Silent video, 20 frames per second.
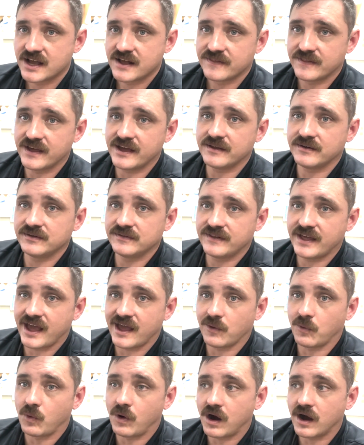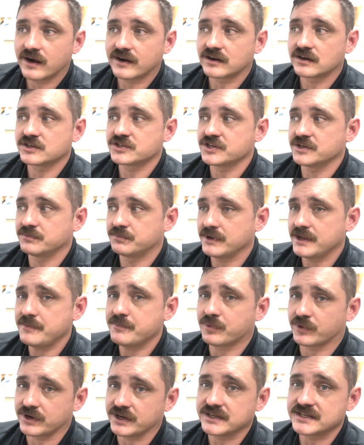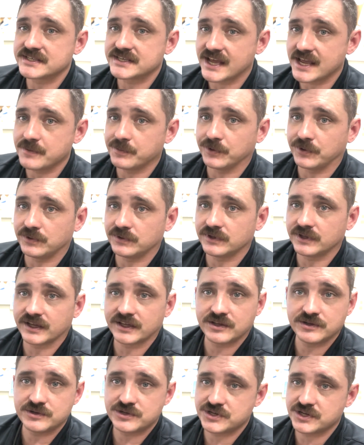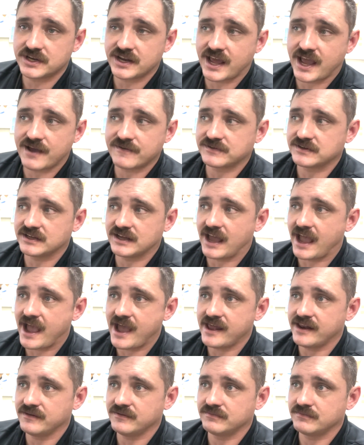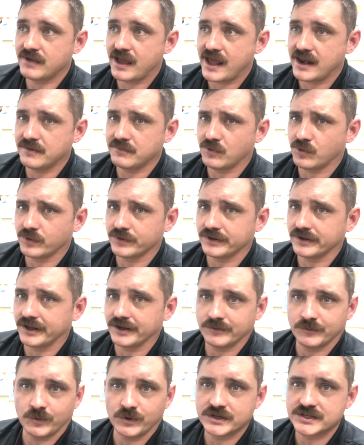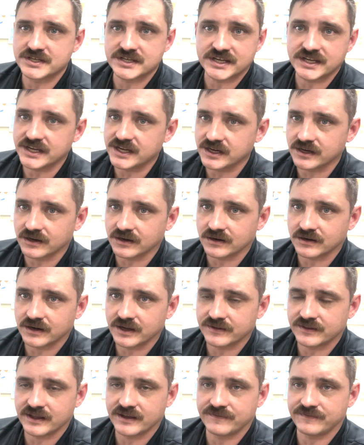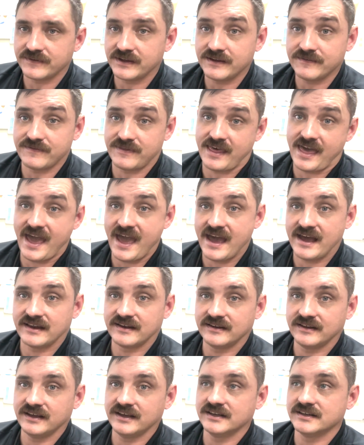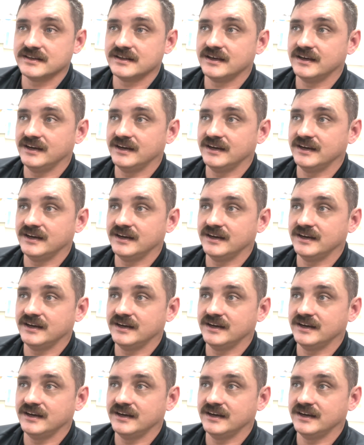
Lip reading: That water should be pretty stable. Like, you shouldn't have to add it more than like once a year, if that. And